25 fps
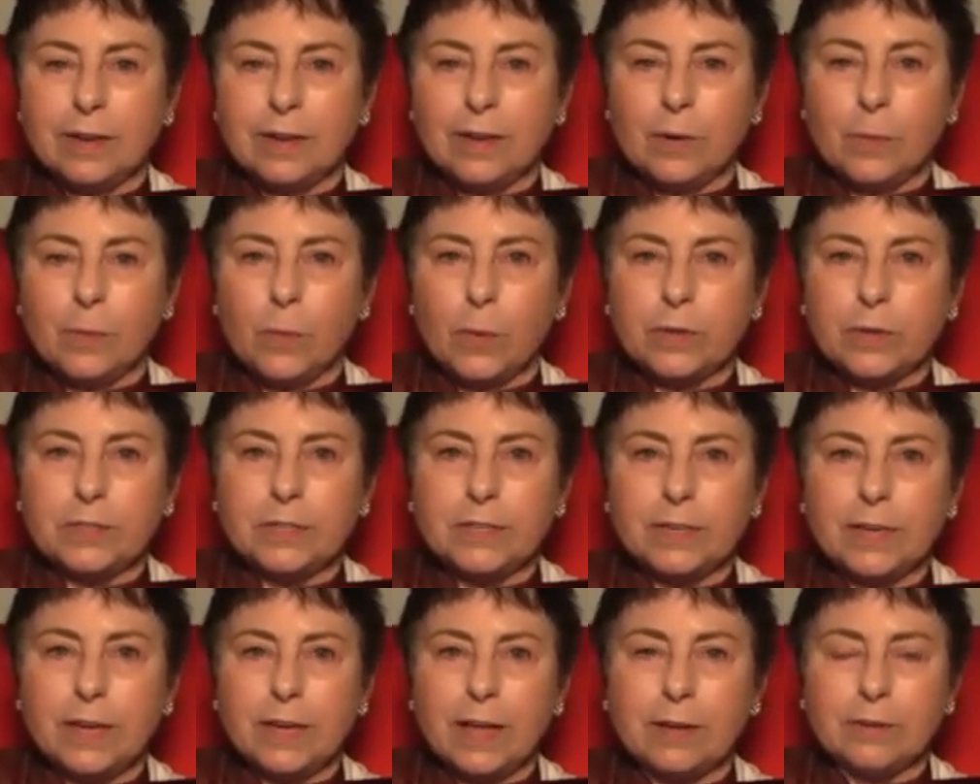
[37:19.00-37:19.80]
Once
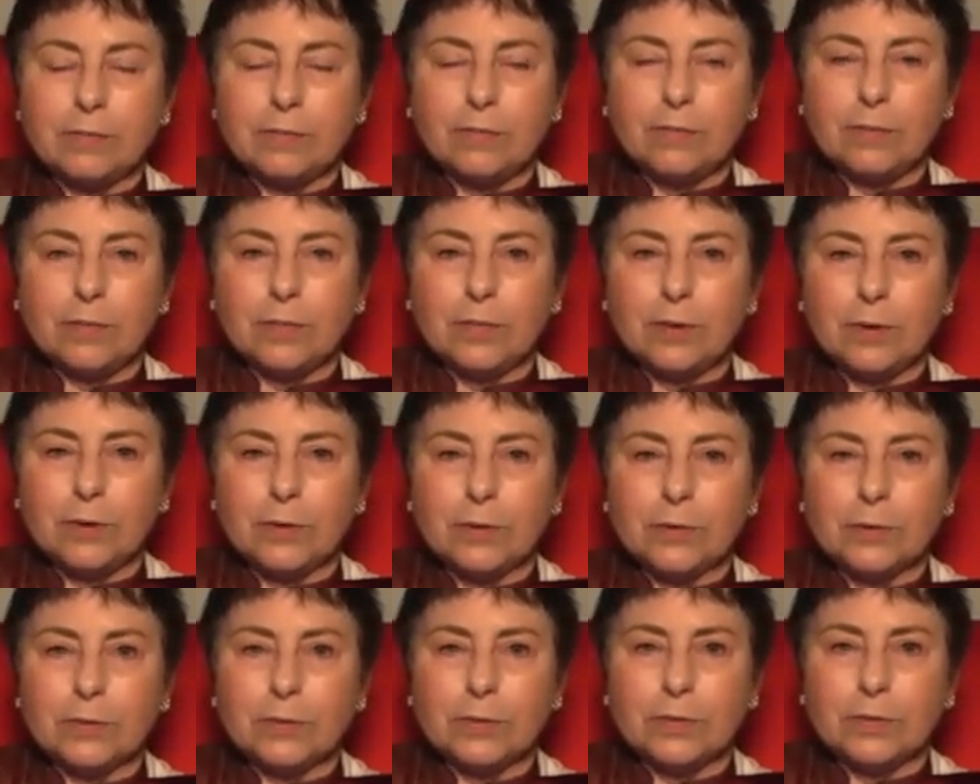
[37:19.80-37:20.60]
again, for
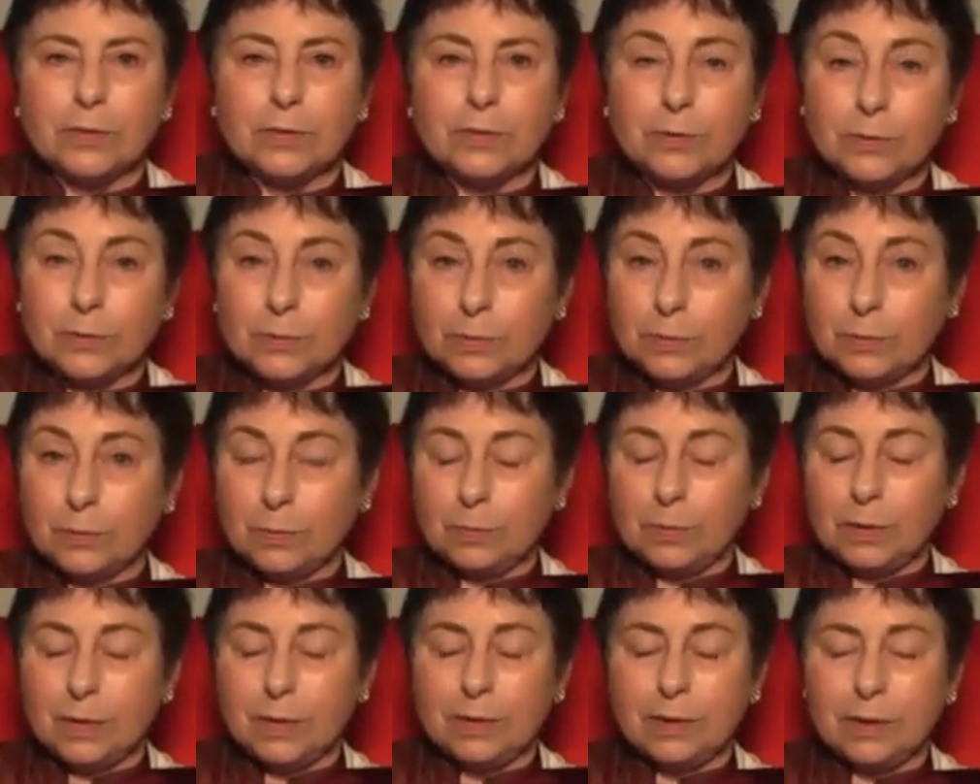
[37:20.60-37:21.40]
those who
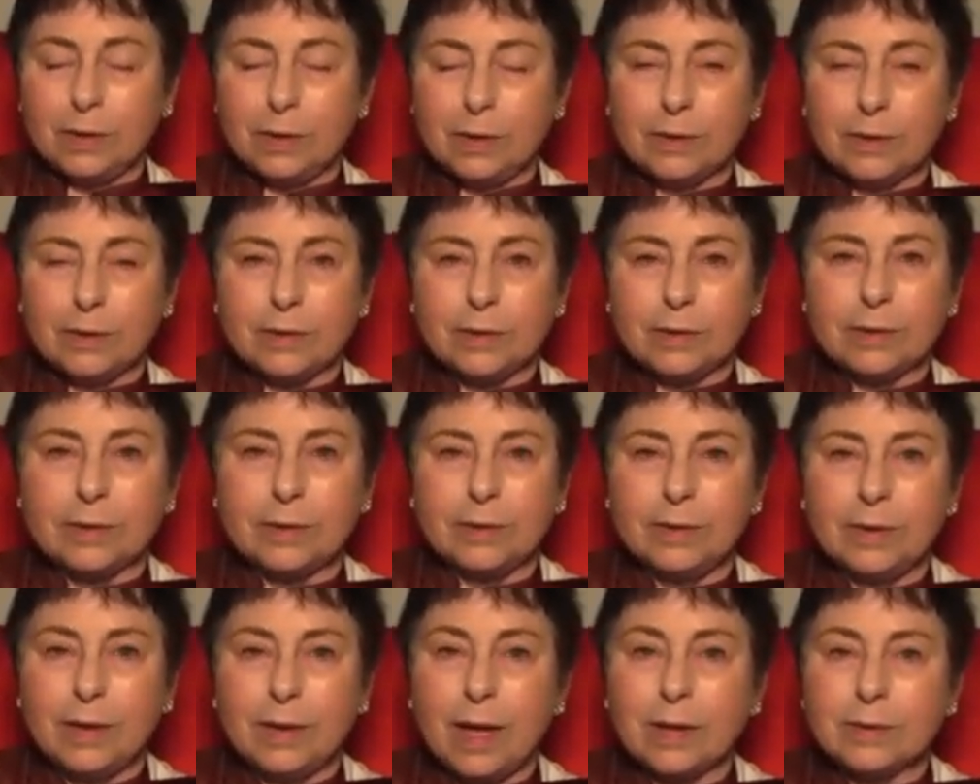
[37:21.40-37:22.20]
may not
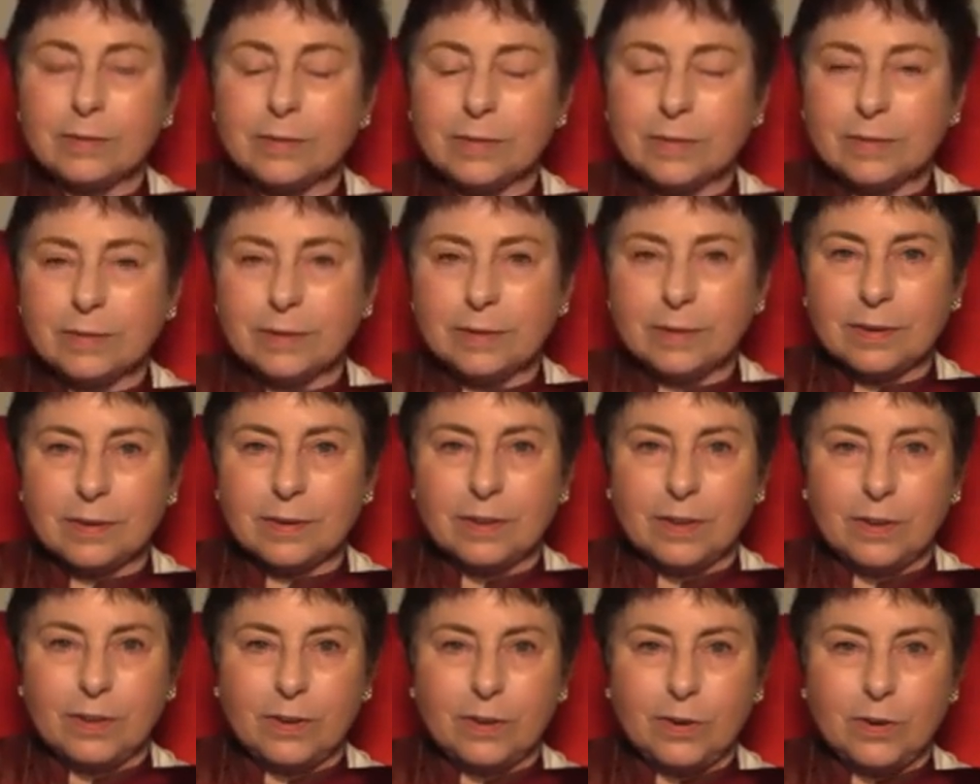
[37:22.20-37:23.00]
yet
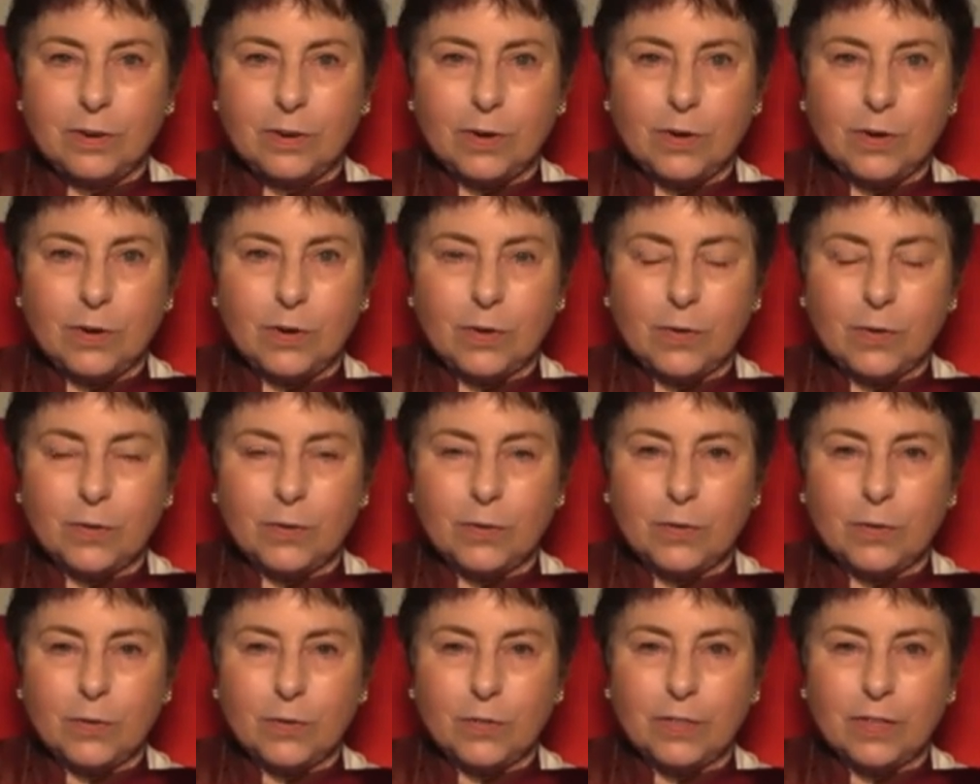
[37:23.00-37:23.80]

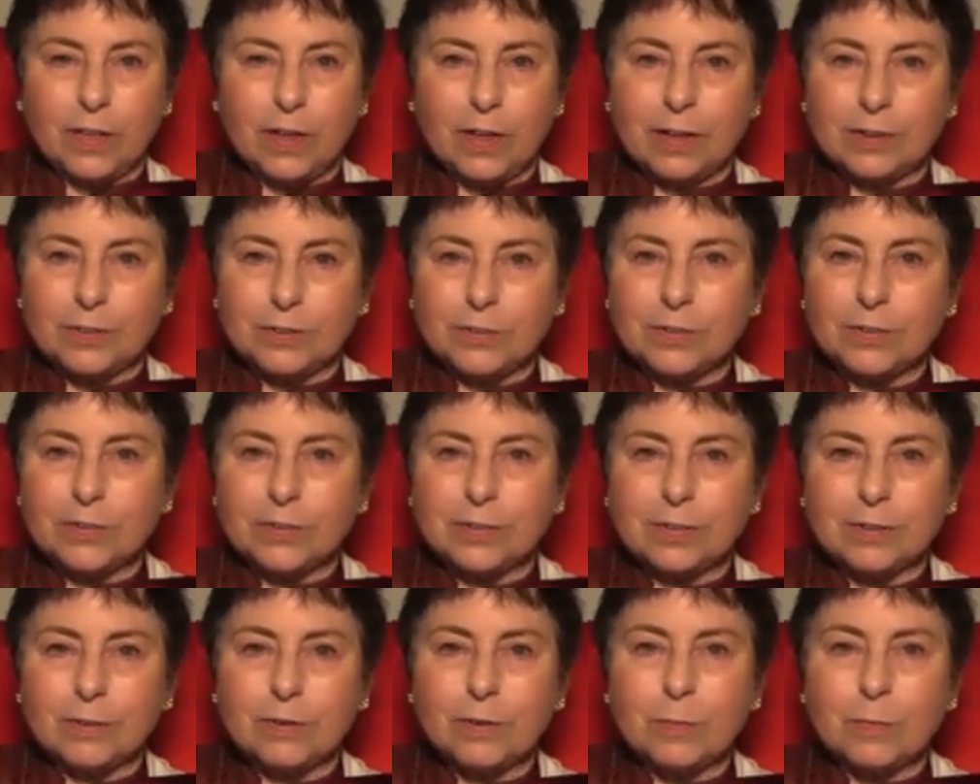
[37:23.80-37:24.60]
know the
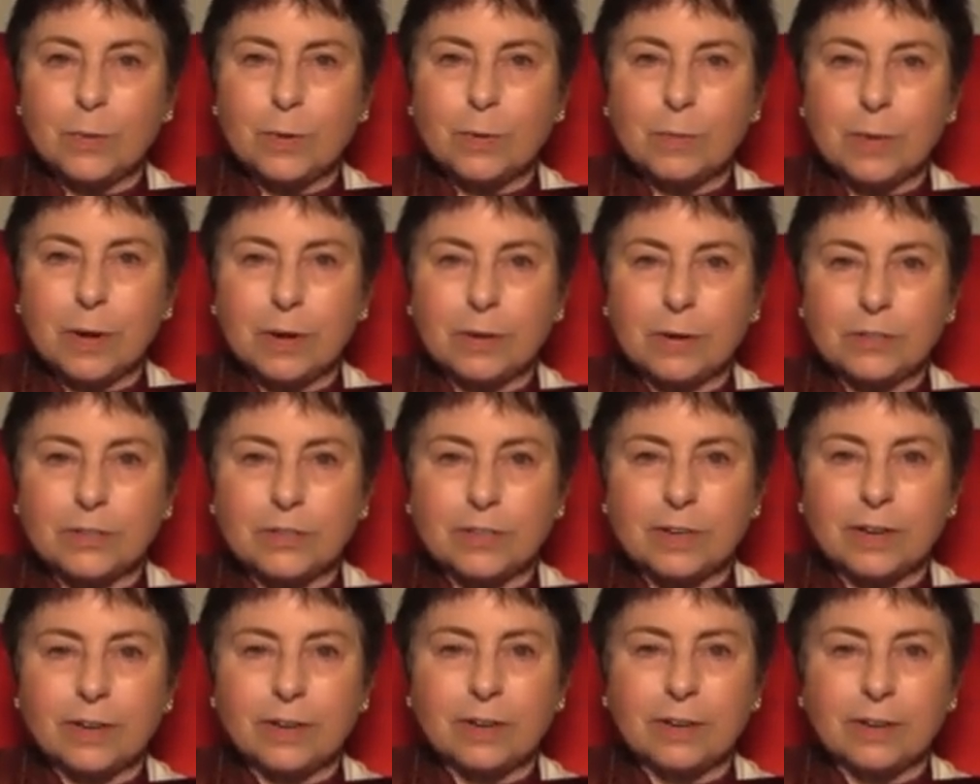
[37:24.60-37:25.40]
100-syllable
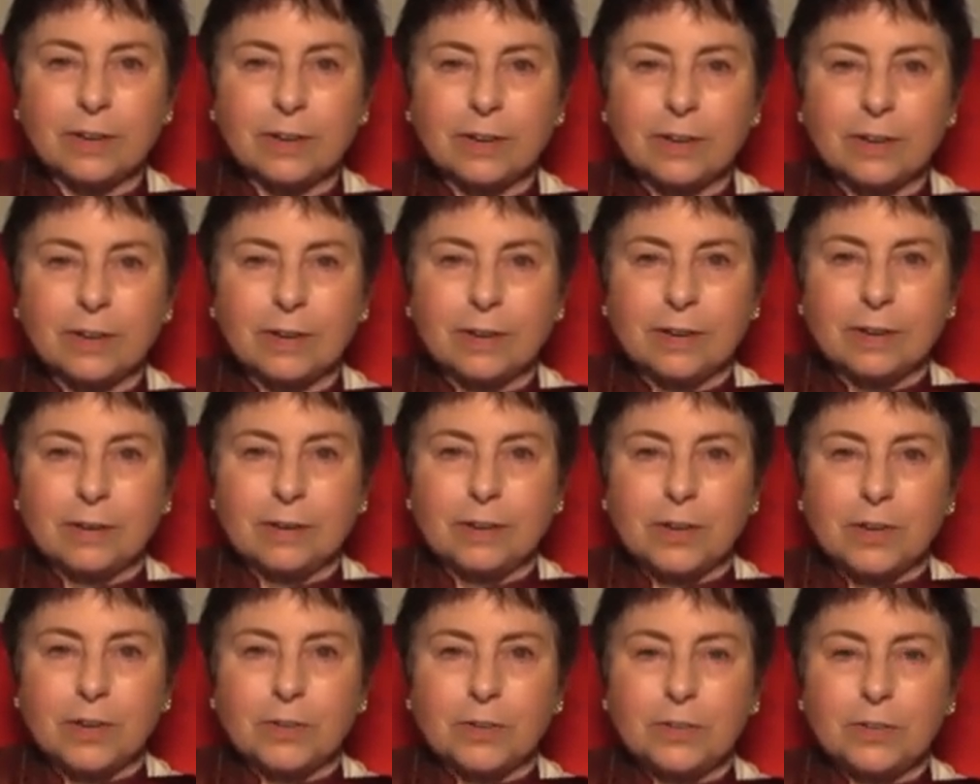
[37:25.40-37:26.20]
mantra,
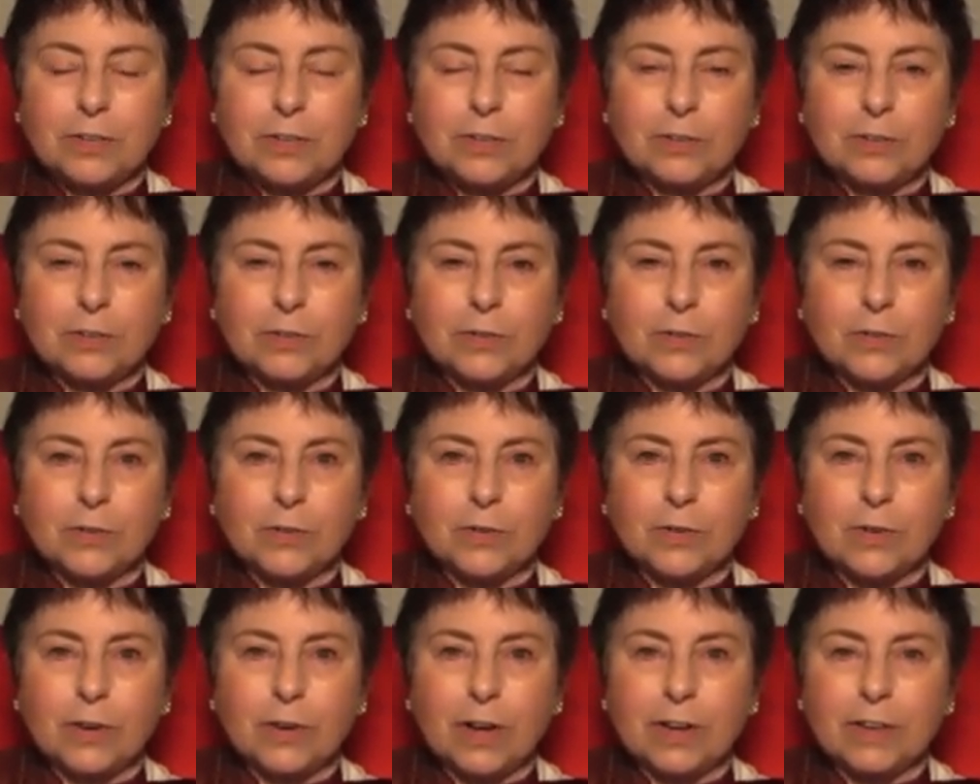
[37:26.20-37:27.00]

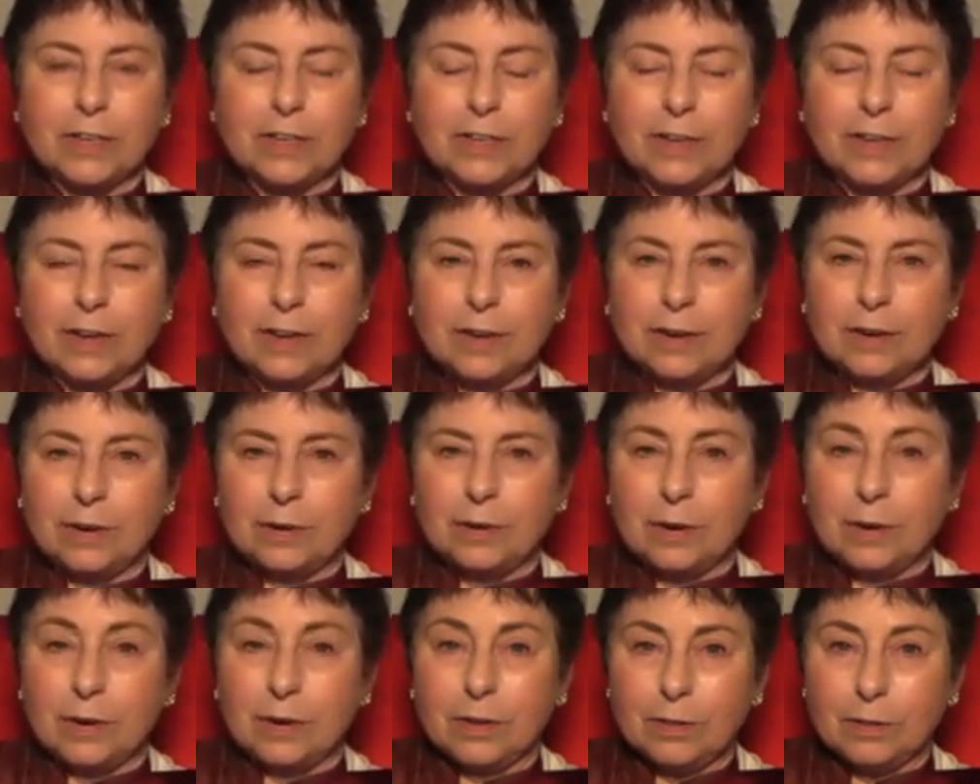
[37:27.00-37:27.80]
to
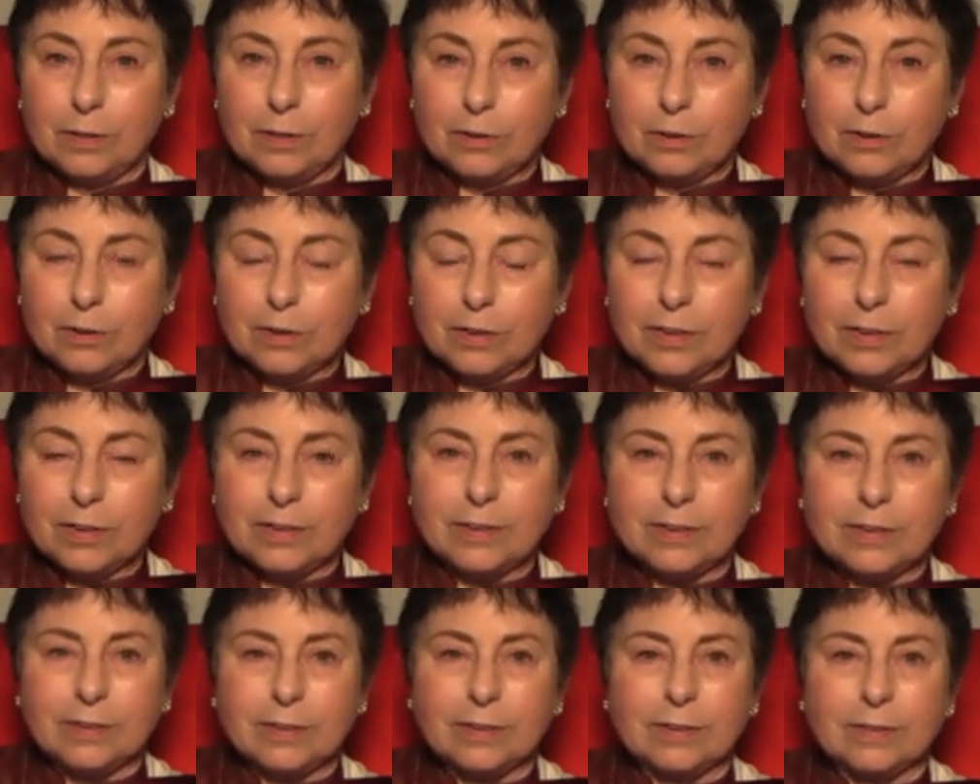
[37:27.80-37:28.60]
learn it
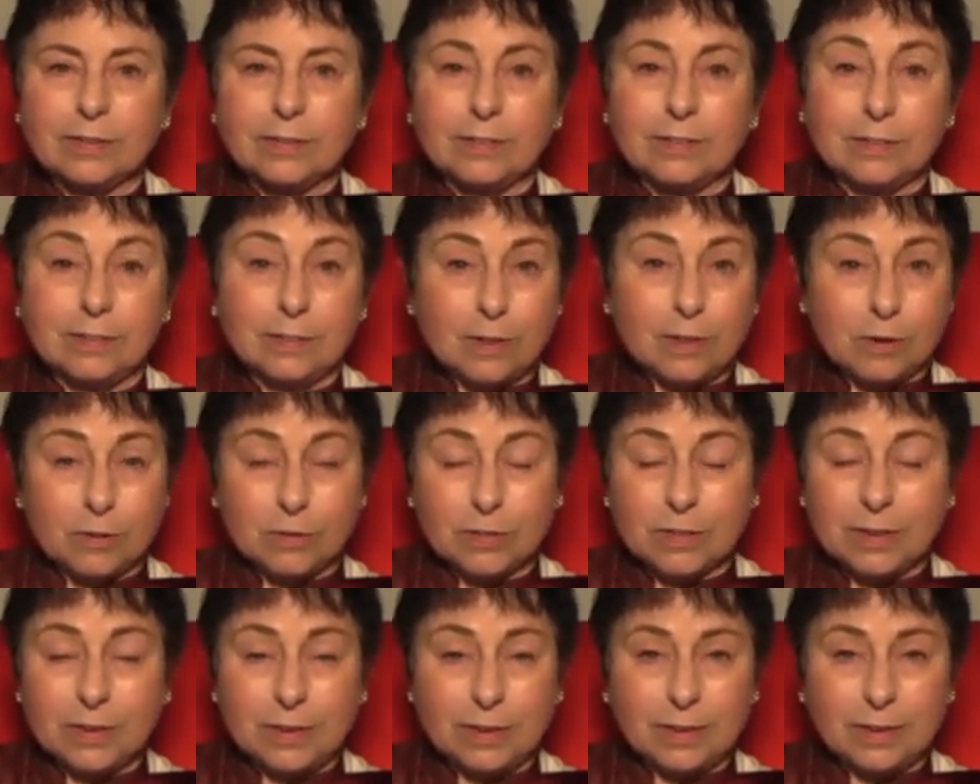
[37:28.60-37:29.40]

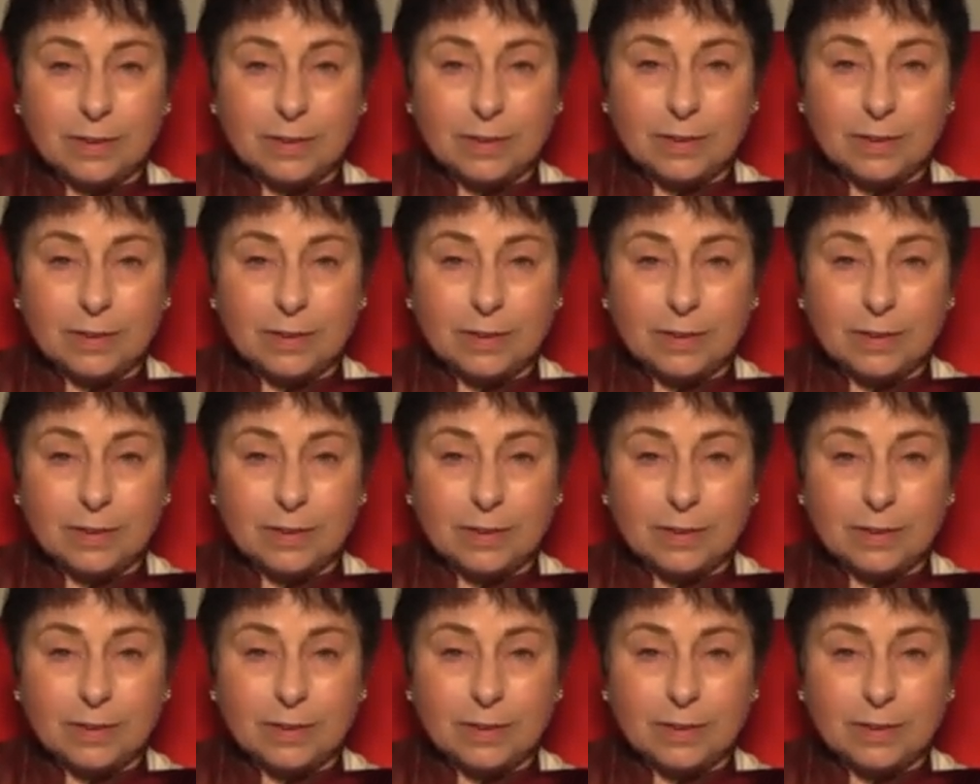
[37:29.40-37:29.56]
slowly.